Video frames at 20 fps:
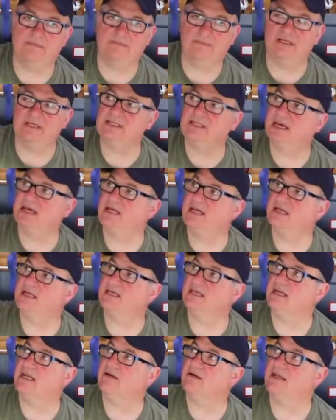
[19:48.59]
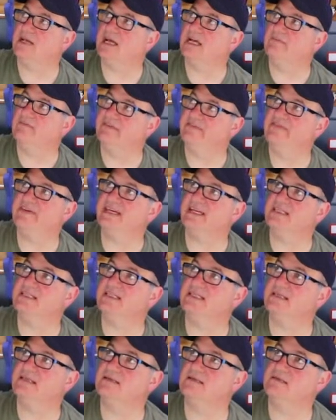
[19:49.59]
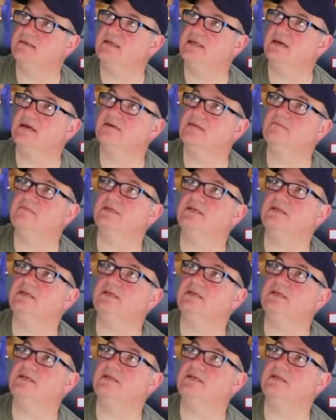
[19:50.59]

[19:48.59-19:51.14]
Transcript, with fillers: But that you know that could be fixed, you know.